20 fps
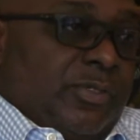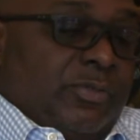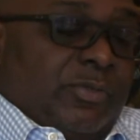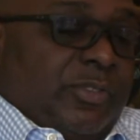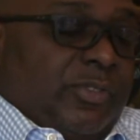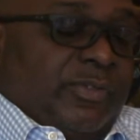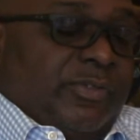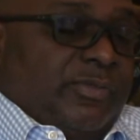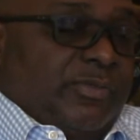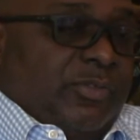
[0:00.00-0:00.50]

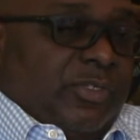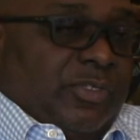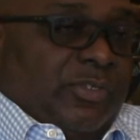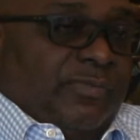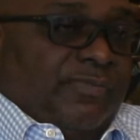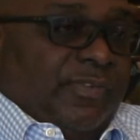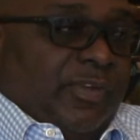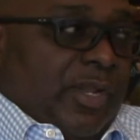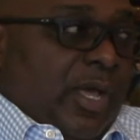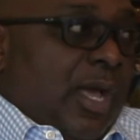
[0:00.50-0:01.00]
was just
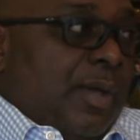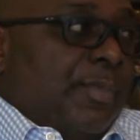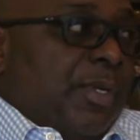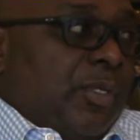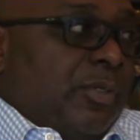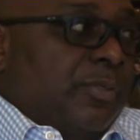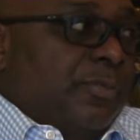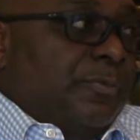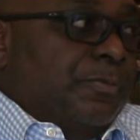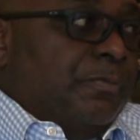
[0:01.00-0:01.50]

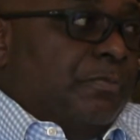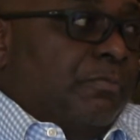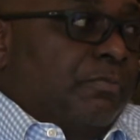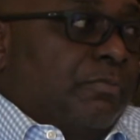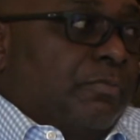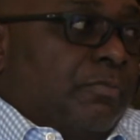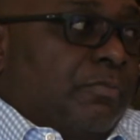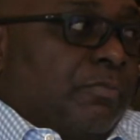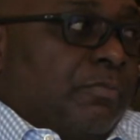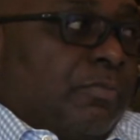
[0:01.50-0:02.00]
phenomenal.
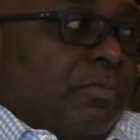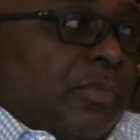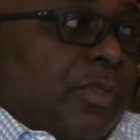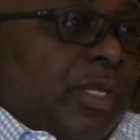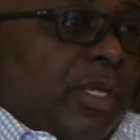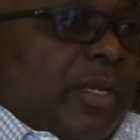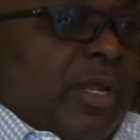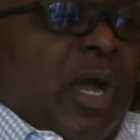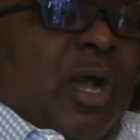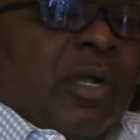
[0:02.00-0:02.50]

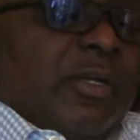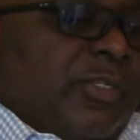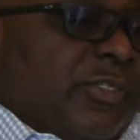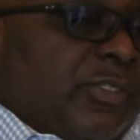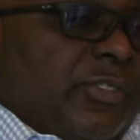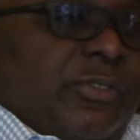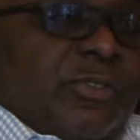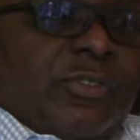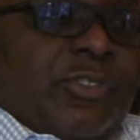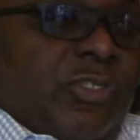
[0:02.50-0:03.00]
And our
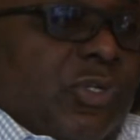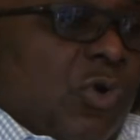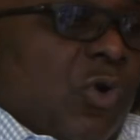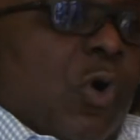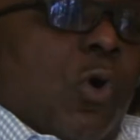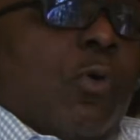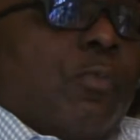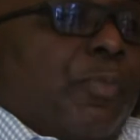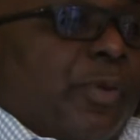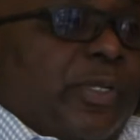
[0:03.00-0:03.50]
students are
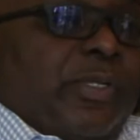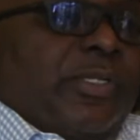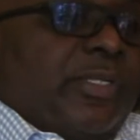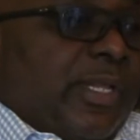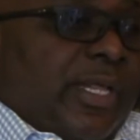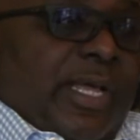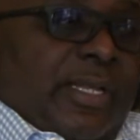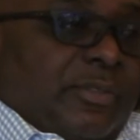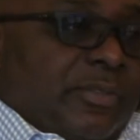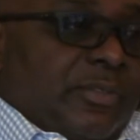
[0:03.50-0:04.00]
open to
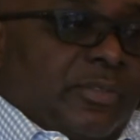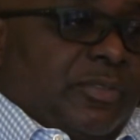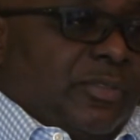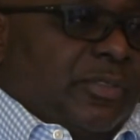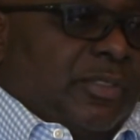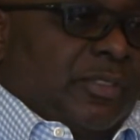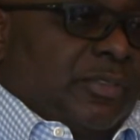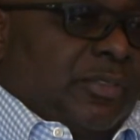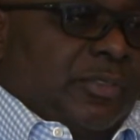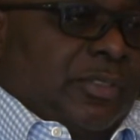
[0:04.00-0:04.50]
that
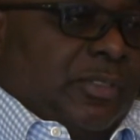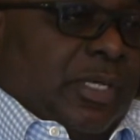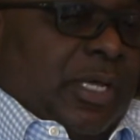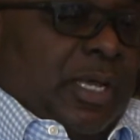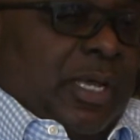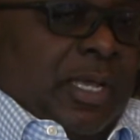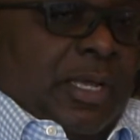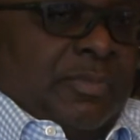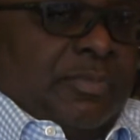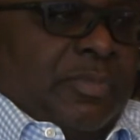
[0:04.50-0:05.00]

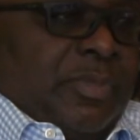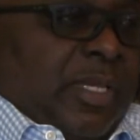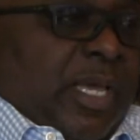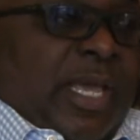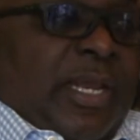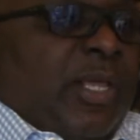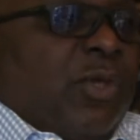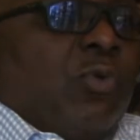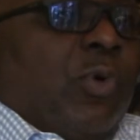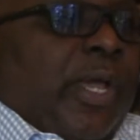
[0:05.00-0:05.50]

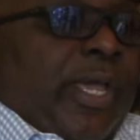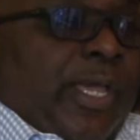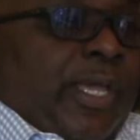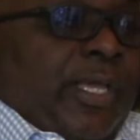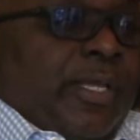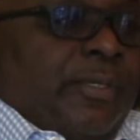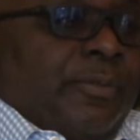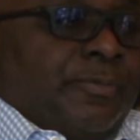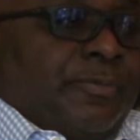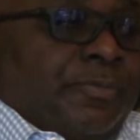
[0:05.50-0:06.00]

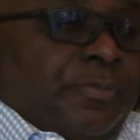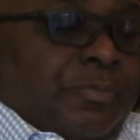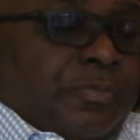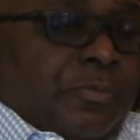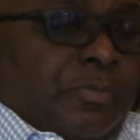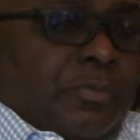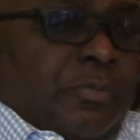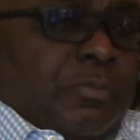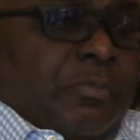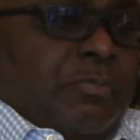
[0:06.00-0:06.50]
anyway.
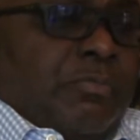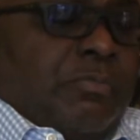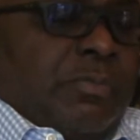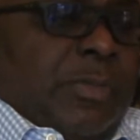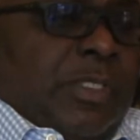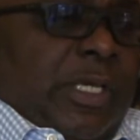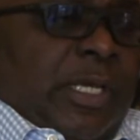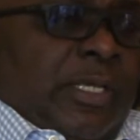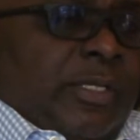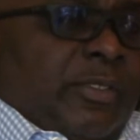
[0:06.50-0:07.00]

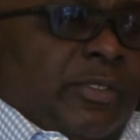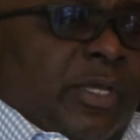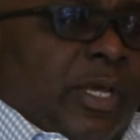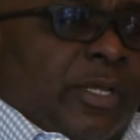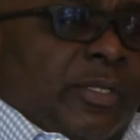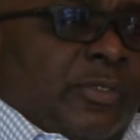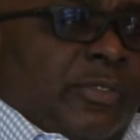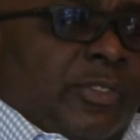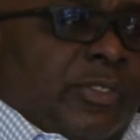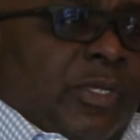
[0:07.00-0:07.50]

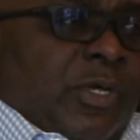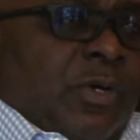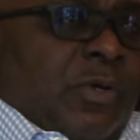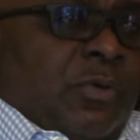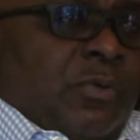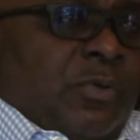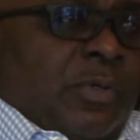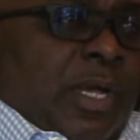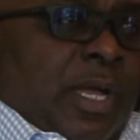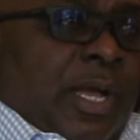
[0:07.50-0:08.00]
And
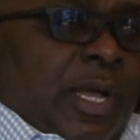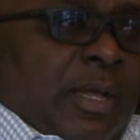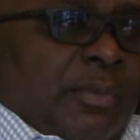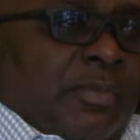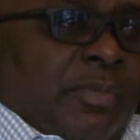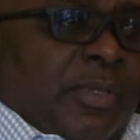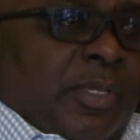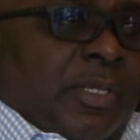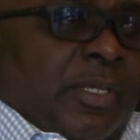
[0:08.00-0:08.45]
so